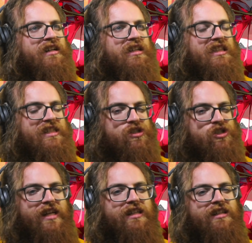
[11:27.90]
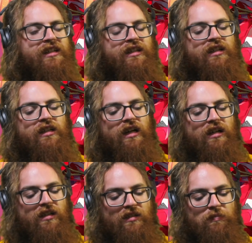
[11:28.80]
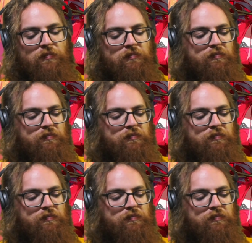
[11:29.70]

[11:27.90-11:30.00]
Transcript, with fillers: legit. Um,